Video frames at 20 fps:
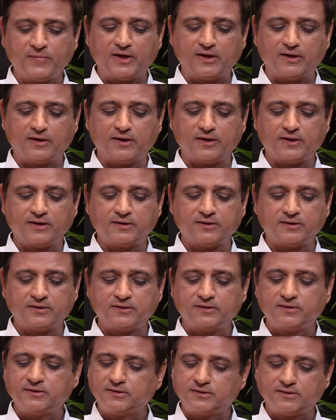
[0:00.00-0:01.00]
And
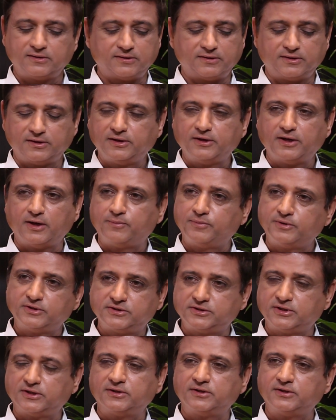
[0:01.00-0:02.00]
I really
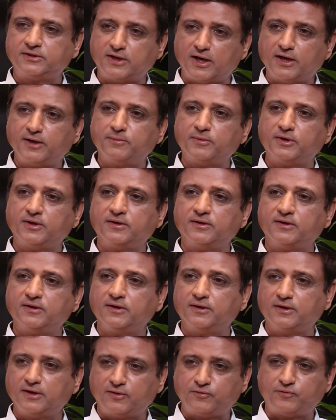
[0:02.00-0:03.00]
appreciate the time and
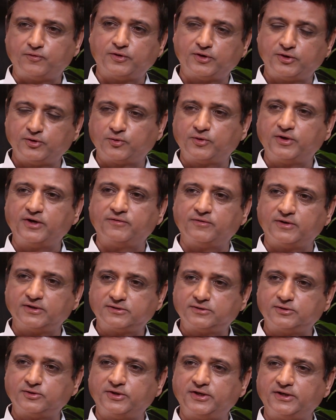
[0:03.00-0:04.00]
effort you gave
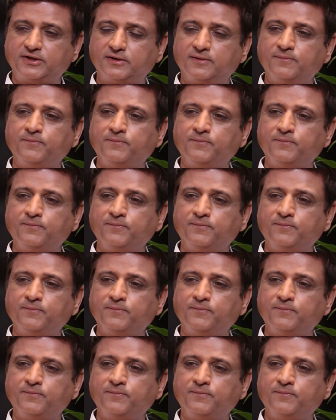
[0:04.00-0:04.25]
us today.